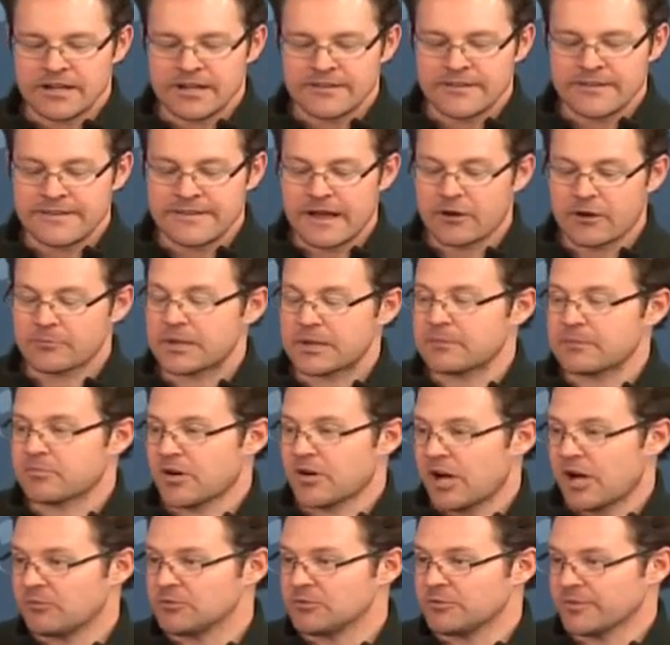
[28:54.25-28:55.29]
then that would be a
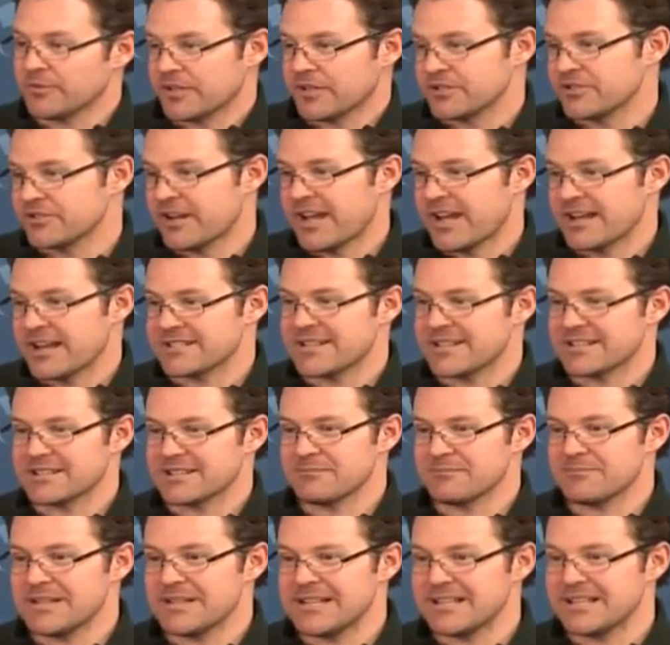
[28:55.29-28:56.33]
problem because you can't take the
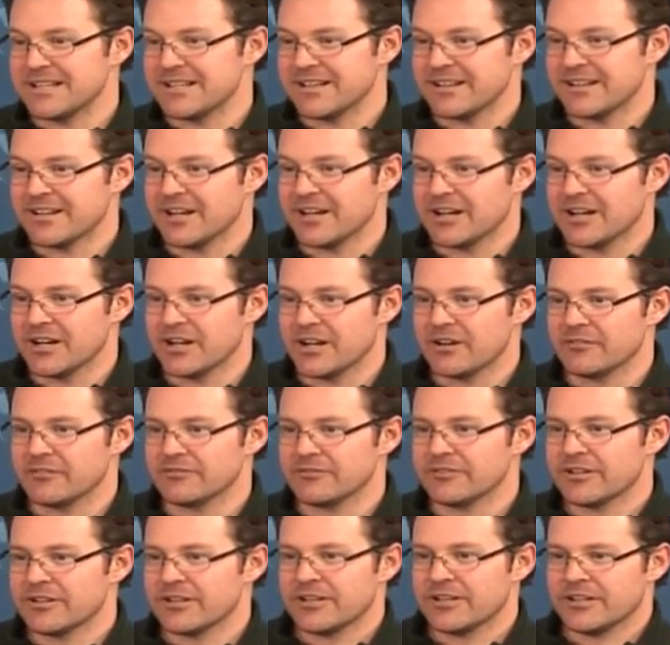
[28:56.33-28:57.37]
median
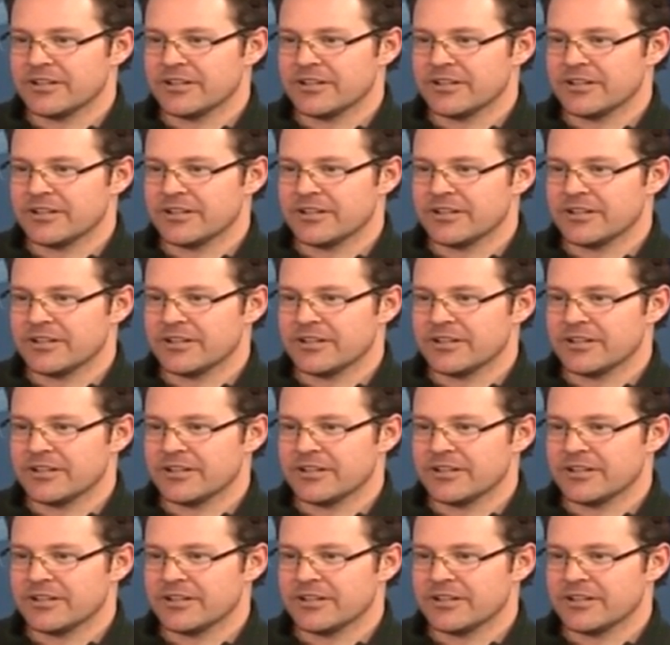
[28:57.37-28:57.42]
of